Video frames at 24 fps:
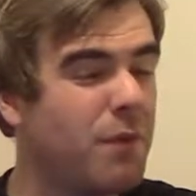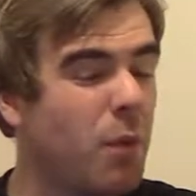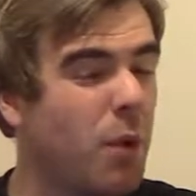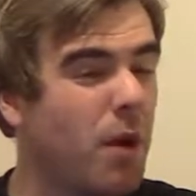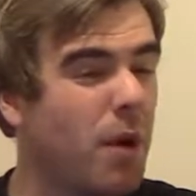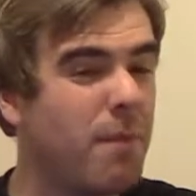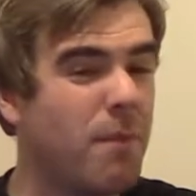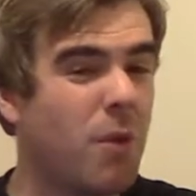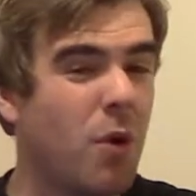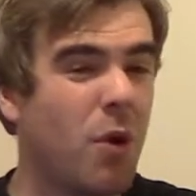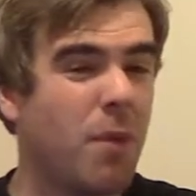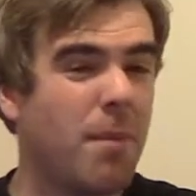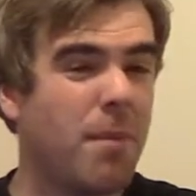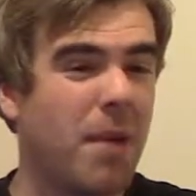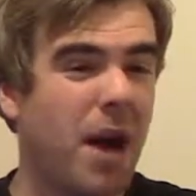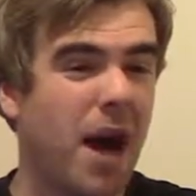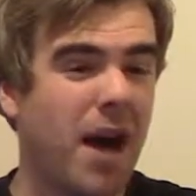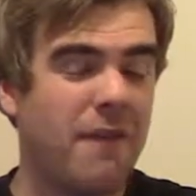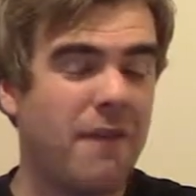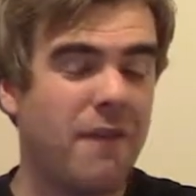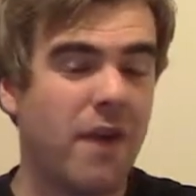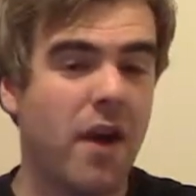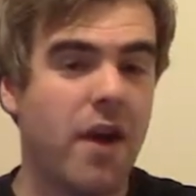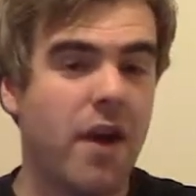one more, but
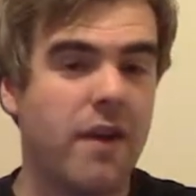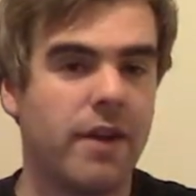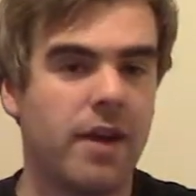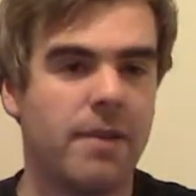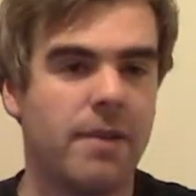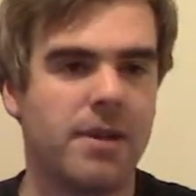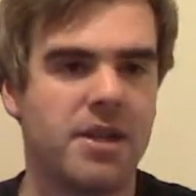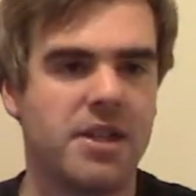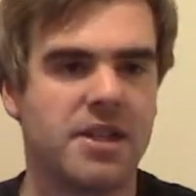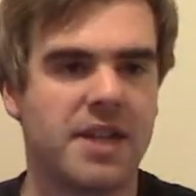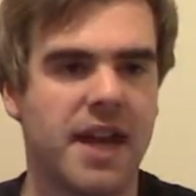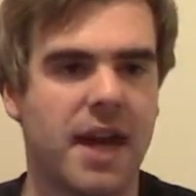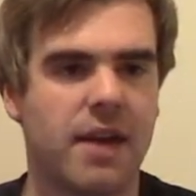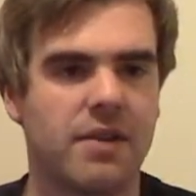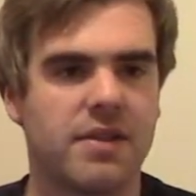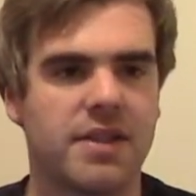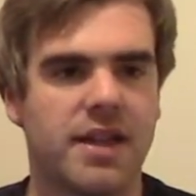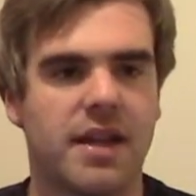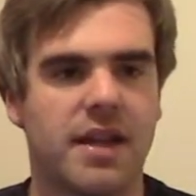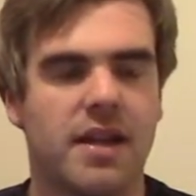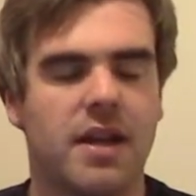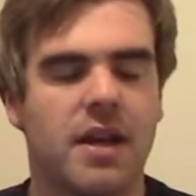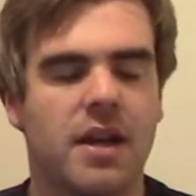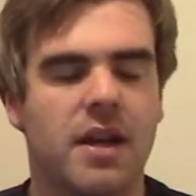I very, very much
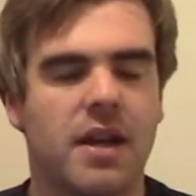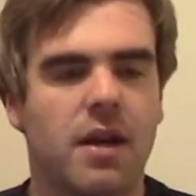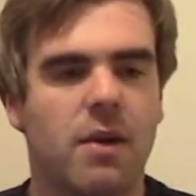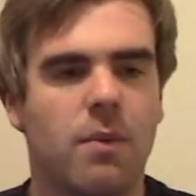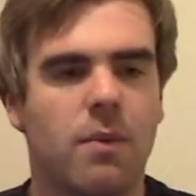doubt it.